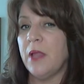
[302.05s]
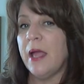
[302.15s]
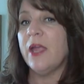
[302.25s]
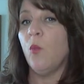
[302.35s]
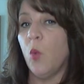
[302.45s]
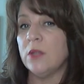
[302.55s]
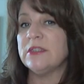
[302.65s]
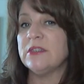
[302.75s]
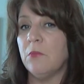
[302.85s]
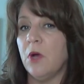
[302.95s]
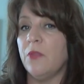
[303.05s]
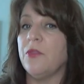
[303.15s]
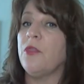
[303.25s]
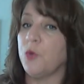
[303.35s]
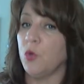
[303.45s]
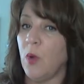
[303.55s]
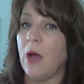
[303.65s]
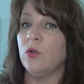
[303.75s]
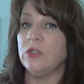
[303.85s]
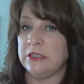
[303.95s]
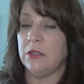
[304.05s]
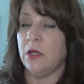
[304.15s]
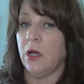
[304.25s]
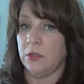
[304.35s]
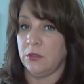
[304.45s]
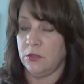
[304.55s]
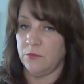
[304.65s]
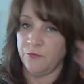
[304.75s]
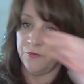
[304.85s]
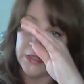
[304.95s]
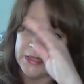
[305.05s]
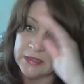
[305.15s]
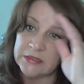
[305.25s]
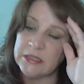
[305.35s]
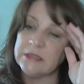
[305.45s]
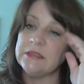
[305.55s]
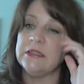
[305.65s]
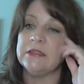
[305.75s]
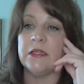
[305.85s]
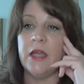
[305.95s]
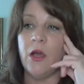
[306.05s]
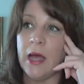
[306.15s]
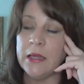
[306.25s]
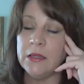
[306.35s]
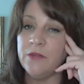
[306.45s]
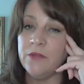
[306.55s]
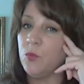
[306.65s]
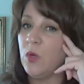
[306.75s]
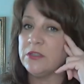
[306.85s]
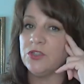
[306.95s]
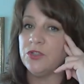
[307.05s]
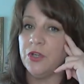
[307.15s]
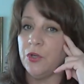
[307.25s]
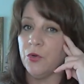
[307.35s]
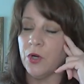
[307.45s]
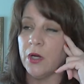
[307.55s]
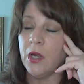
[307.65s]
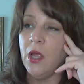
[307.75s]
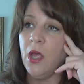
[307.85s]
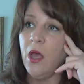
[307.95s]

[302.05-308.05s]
it once a month throughout flea and tick season. Now, I live in Western New York.